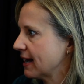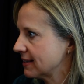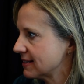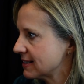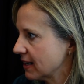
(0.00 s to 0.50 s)

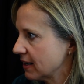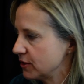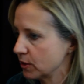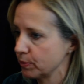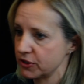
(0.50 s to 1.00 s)
and
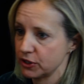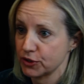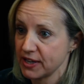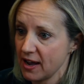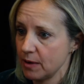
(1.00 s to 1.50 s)
you can put Dear
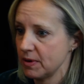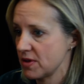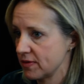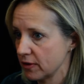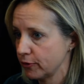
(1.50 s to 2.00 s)
Sam, and
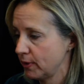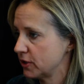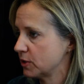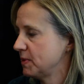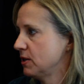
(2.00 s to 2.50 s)
then they'll forward
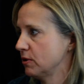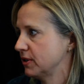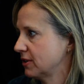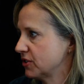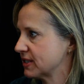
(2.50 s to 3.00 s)
it to me, or you
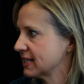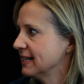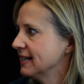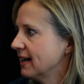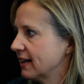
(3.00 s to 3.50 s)
can just
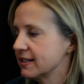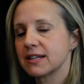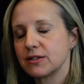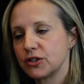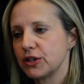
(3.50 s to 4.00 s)

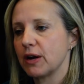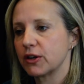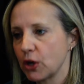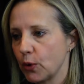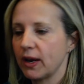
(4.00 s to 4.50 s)
send a
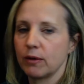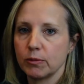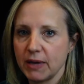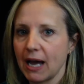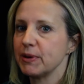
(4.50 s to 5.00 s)
generic note, and we'll
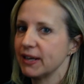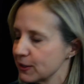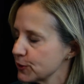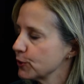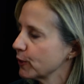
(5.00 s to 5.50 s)
be happy to
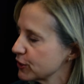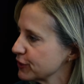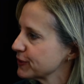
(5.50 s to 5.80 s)
answer your questions.